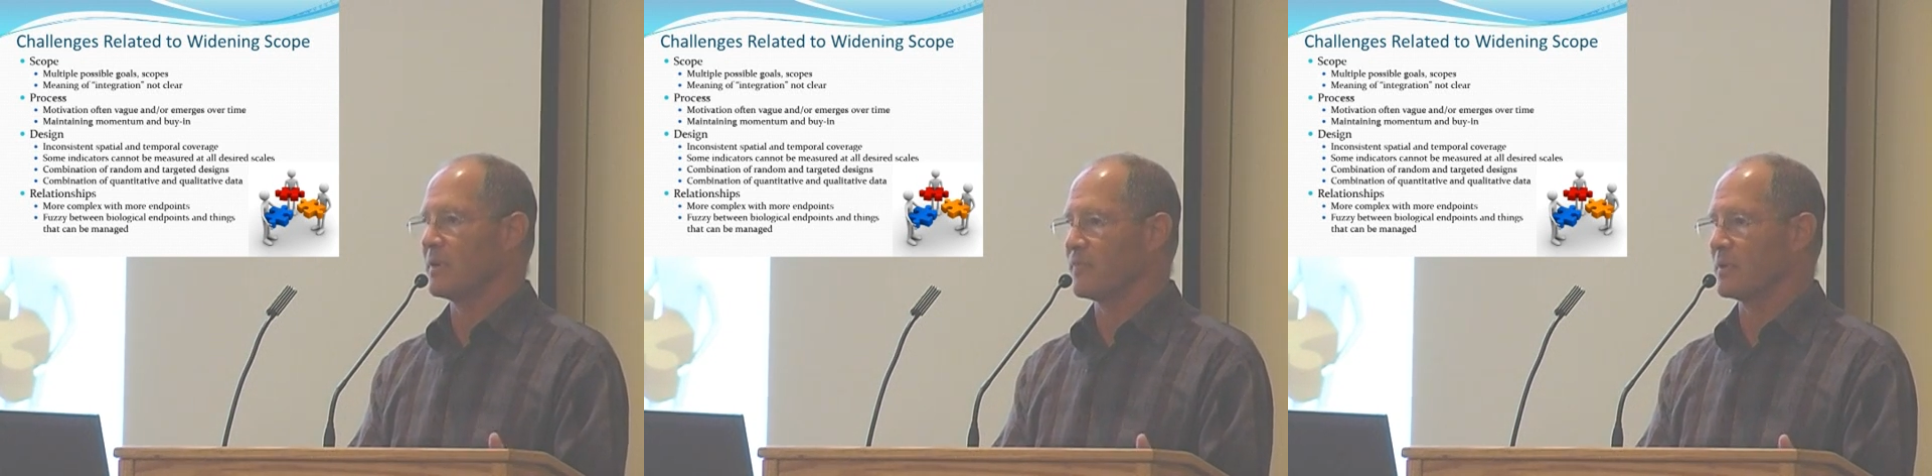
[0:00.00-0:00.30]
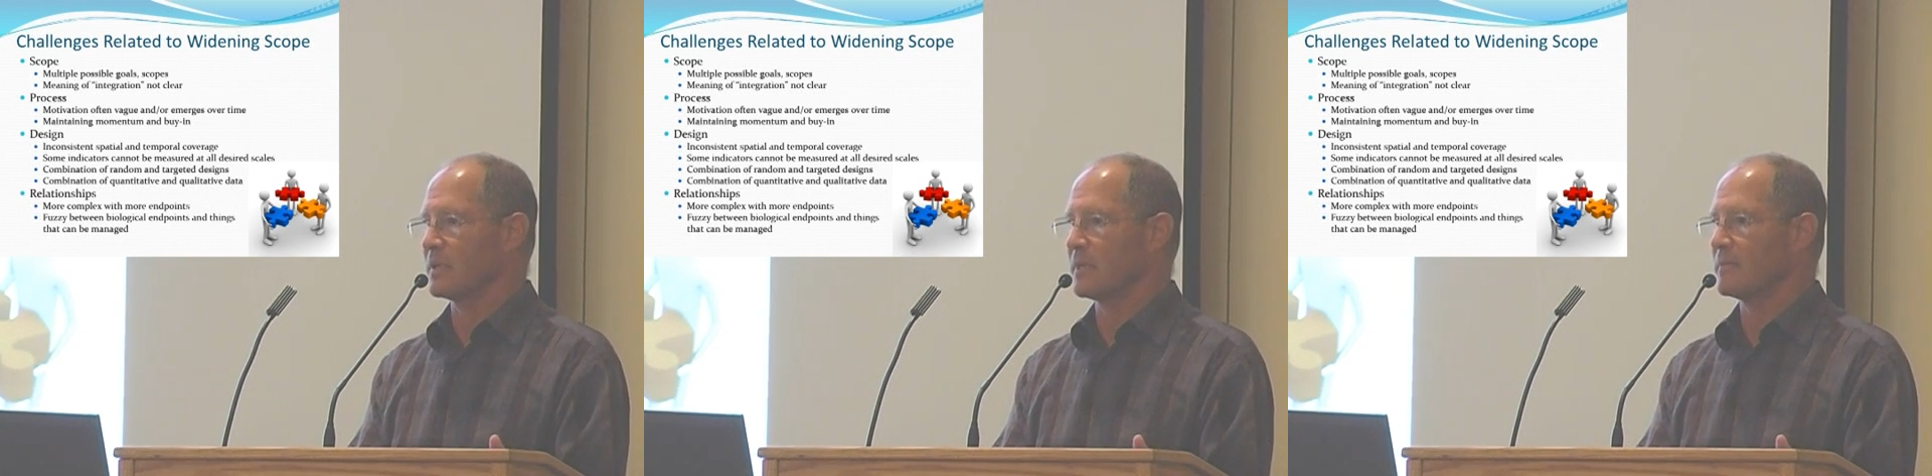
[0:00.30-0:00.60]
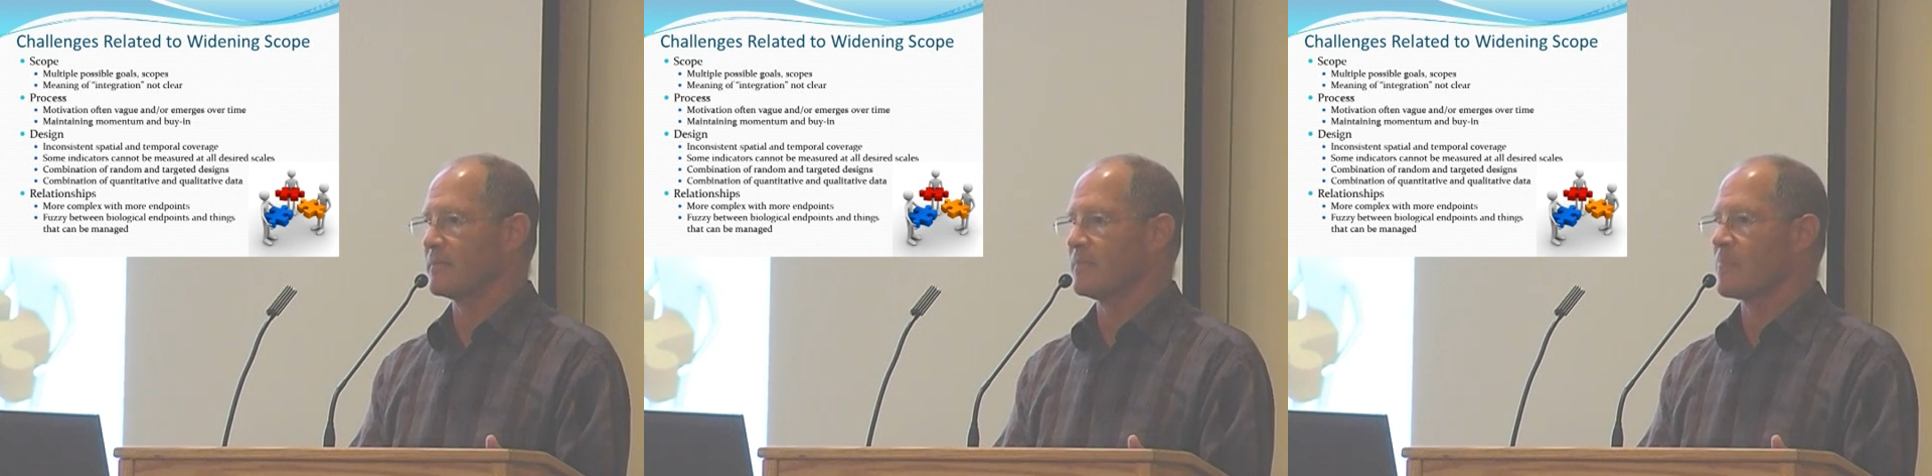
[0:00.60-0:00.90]
differently.
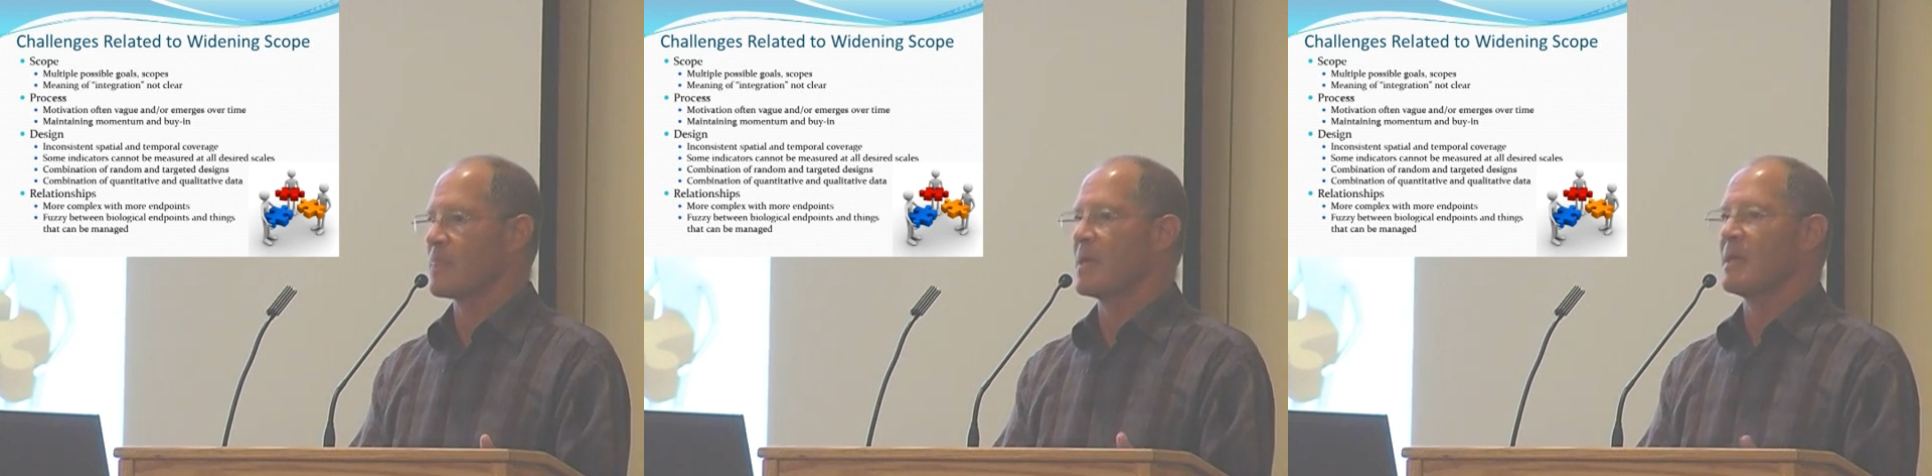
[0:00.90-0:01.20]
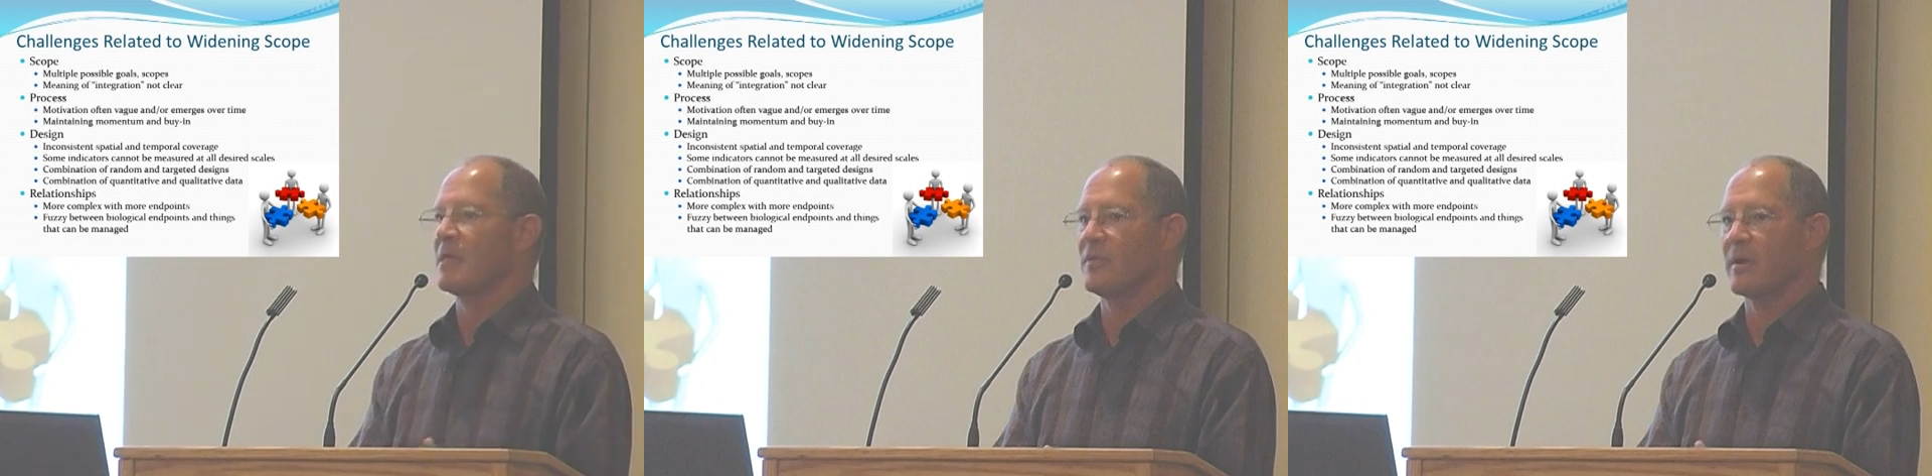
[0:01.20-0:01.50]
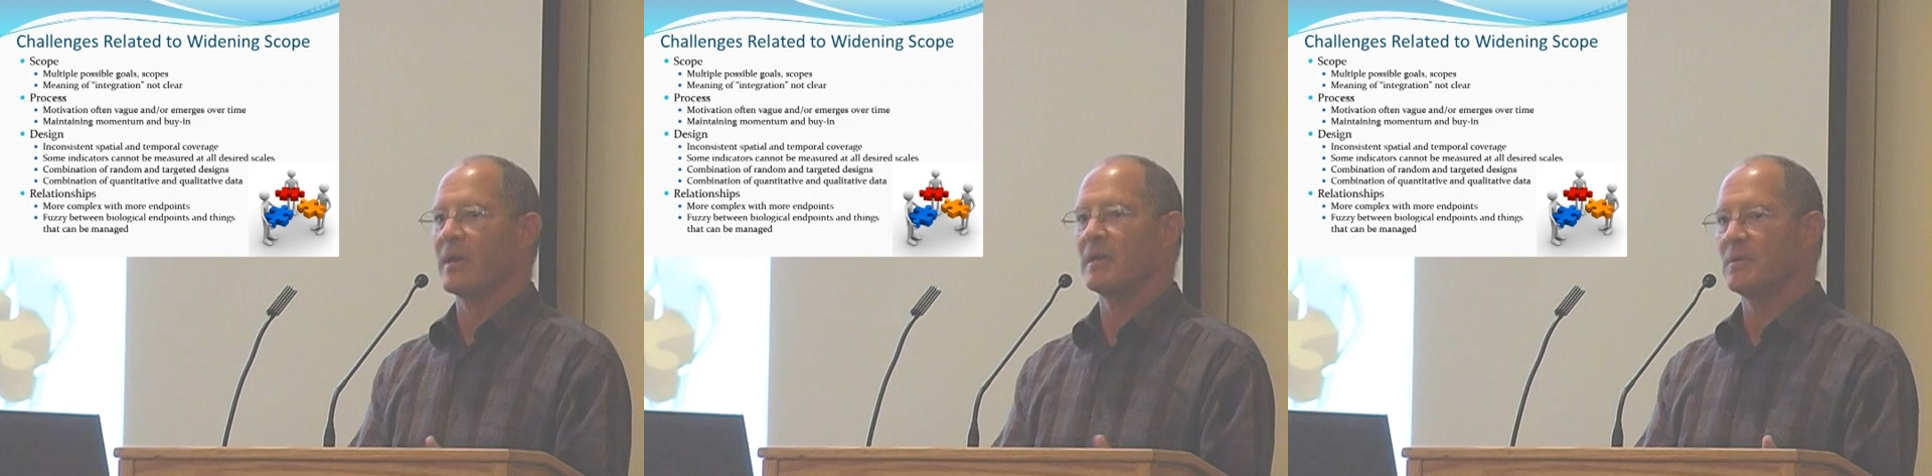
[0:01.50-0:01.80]

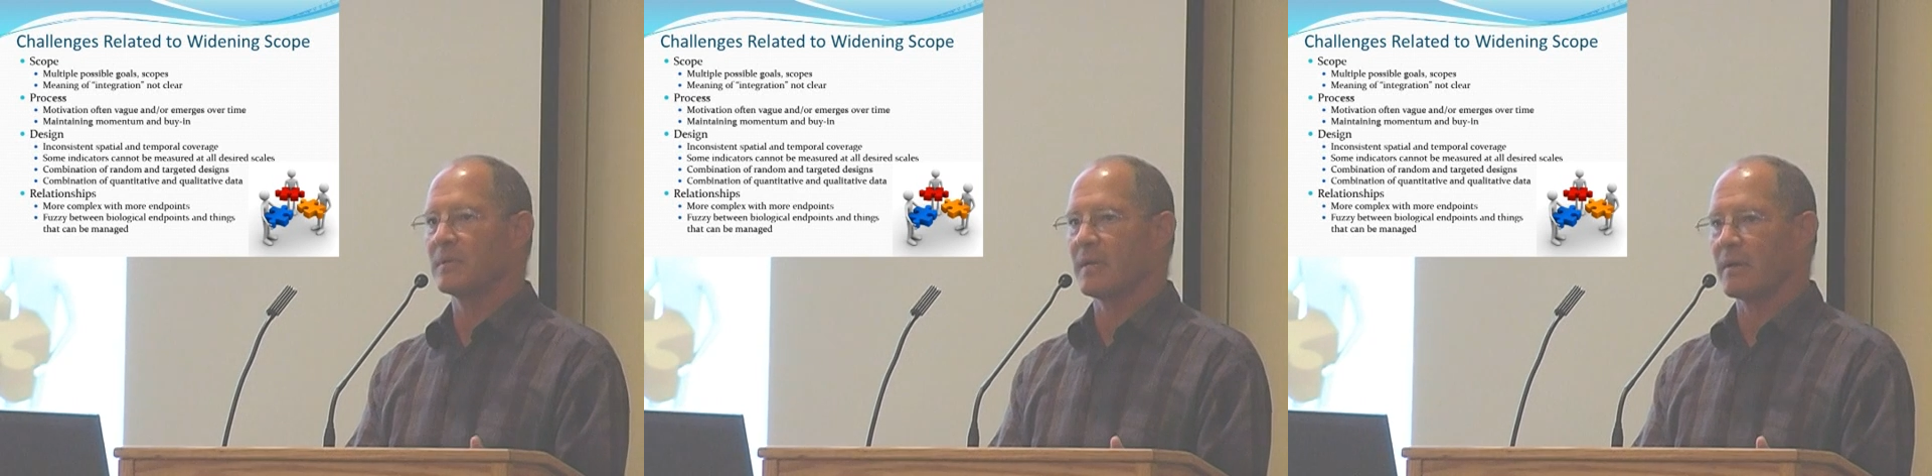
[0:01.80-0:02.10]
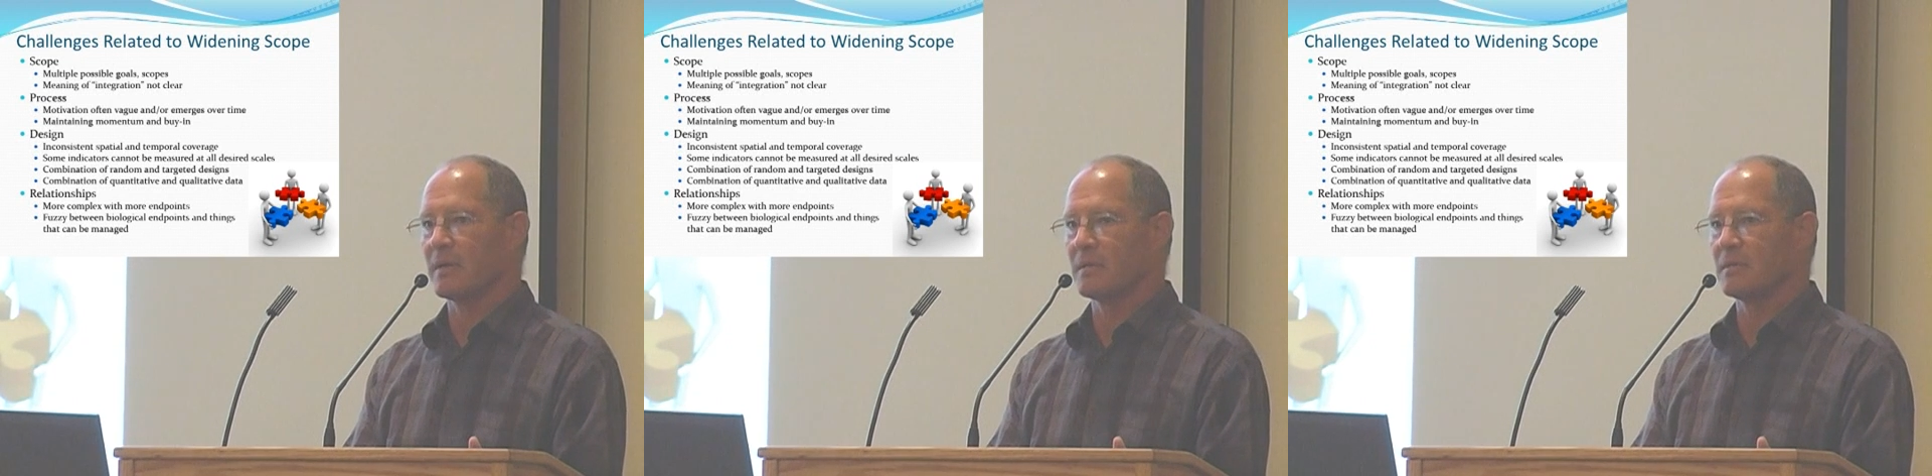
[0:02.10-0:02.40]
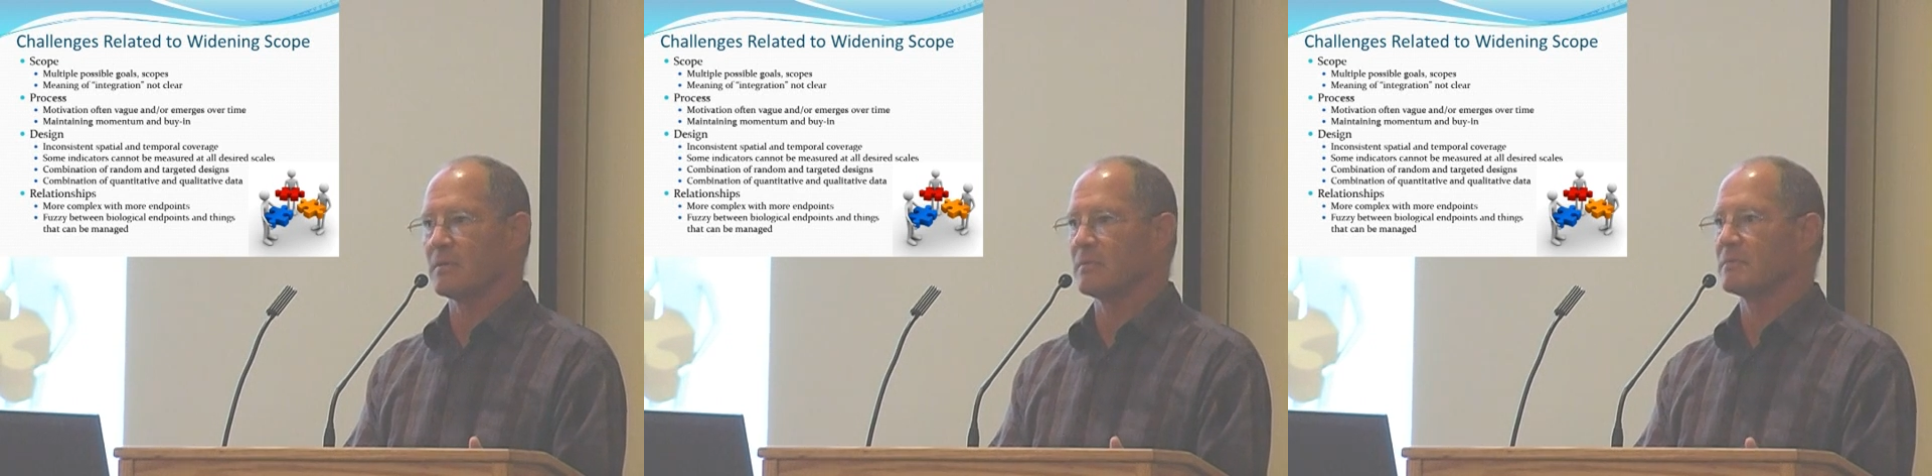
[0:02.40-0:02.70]
They're going to do what they're going to
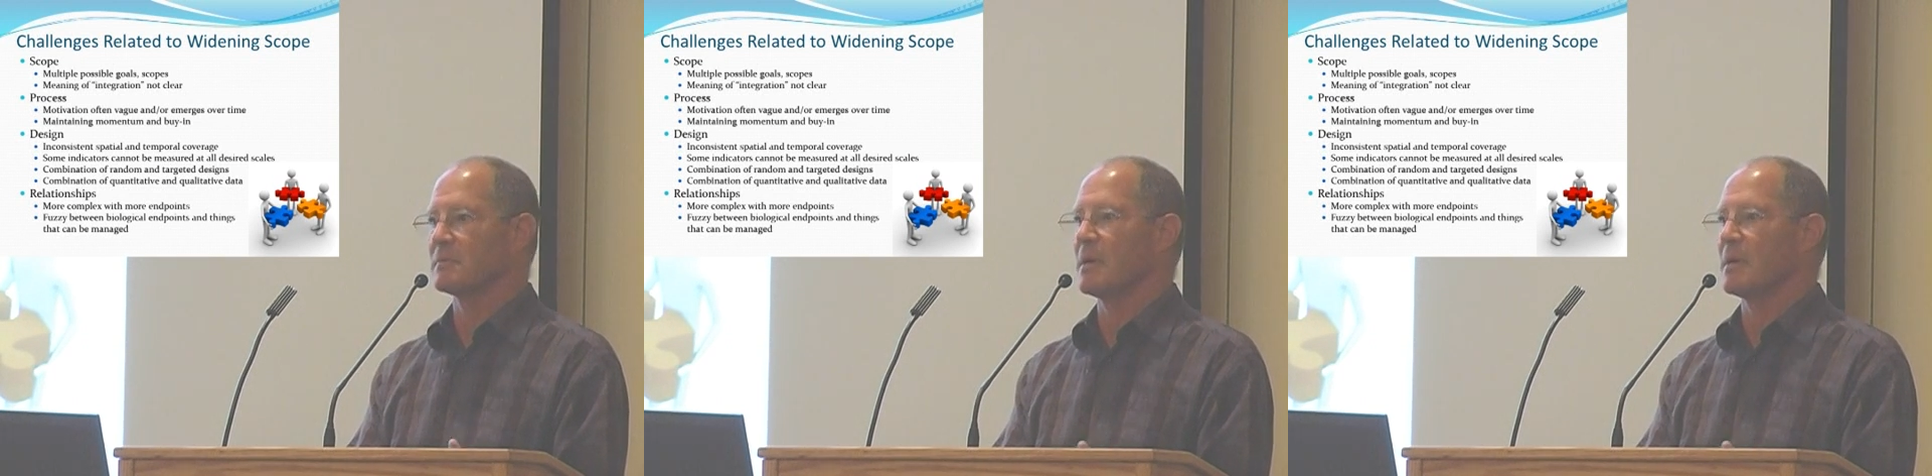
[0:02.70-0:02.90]
do.